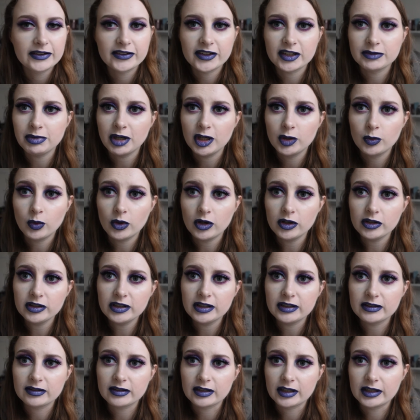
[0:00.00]
if I buy one
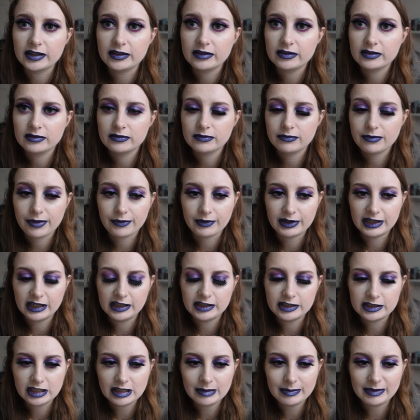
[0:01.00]
it's like
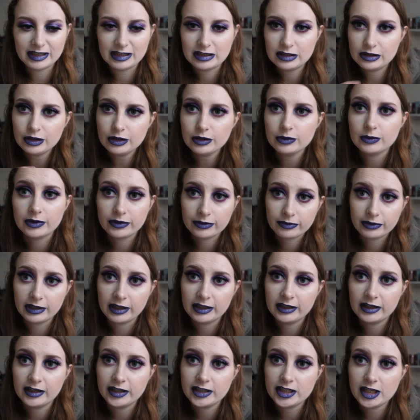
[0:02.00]
3.99 shipping, two
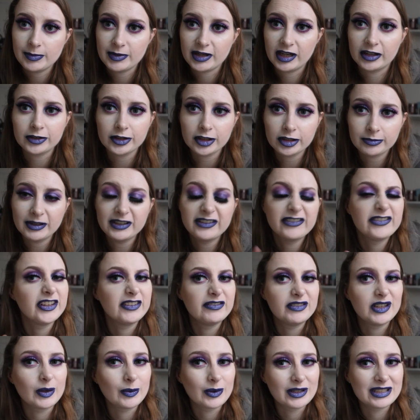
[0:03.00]
3.99 shipping, I've got to spend
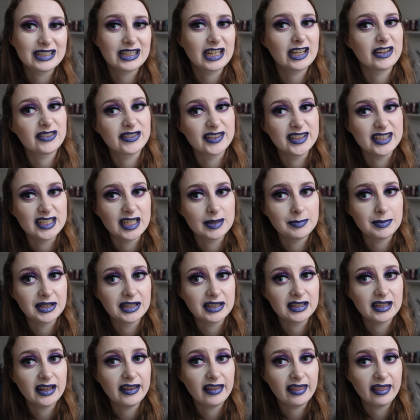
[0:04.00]
50 quid to get free
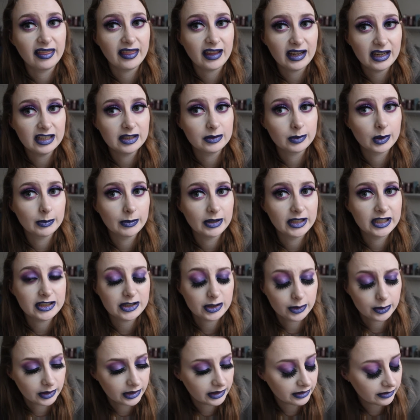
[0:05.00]
shipping and that is where my
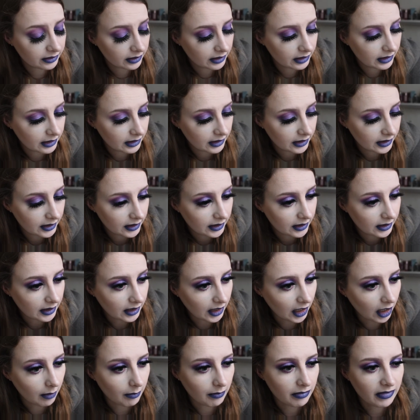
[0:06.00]
issue is.
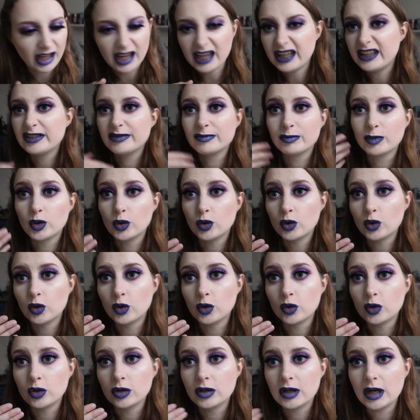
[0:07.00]
Um, that is
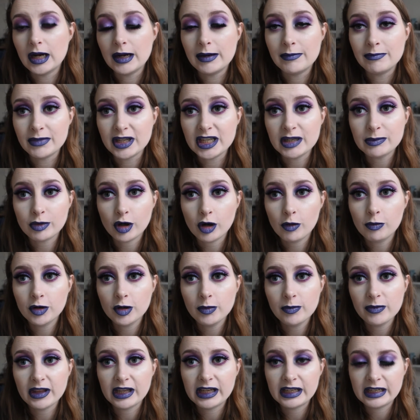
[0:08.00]
more a me
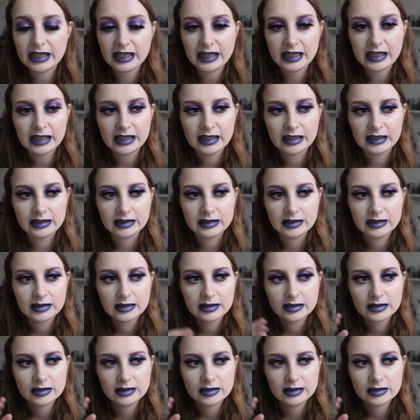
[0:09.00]
problem than a